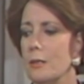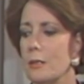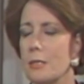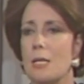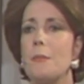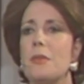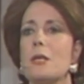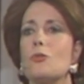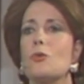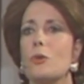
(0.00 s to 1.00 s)

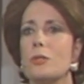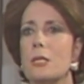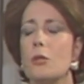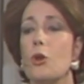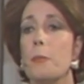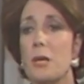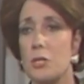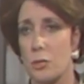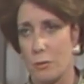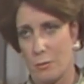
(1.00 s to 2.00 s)
something to continue, a
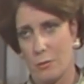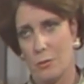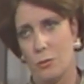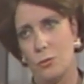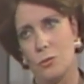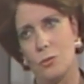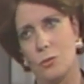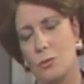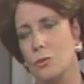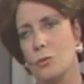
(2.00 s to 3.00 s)
mission
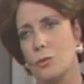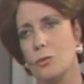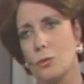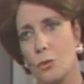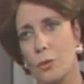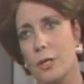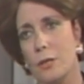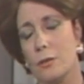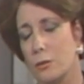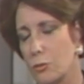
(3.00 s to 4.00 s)
to
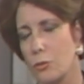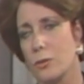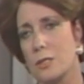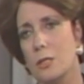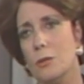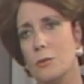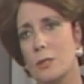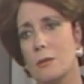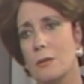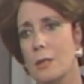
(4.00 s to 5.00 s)
continue
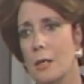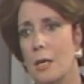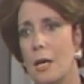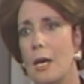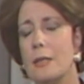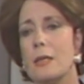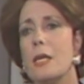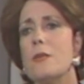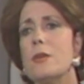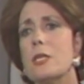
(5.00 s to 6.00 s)
it. And
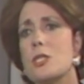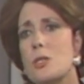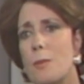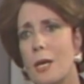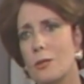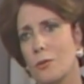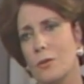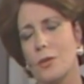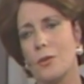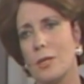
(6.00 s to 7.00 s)
even in spite of
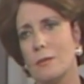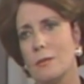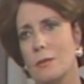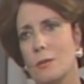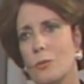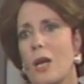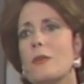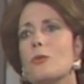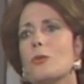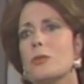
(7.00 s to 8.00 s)
the threat, we
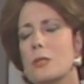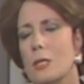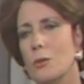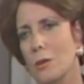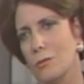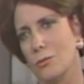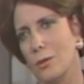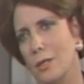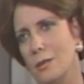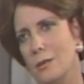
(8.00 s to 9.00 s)
have to continue our
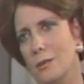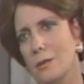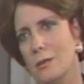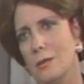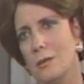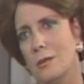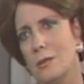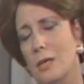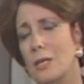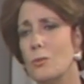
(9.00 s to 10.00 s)
way.
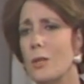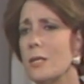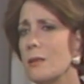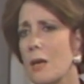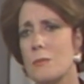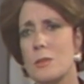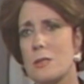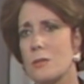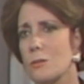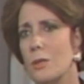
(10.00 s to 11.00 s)
And when it
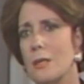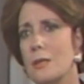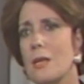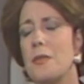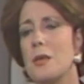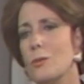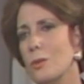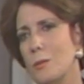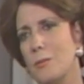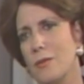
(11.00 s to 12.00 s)
comes, well, nothing
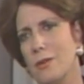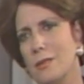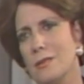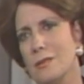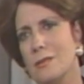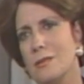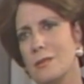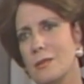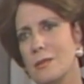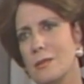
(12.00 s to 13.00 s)
will prevent it,
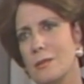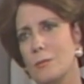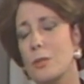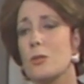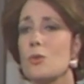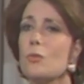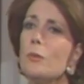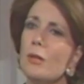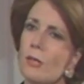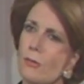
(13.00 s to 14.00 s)
because we
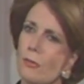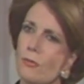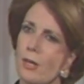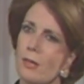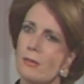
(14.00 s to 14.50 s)
believe in fate.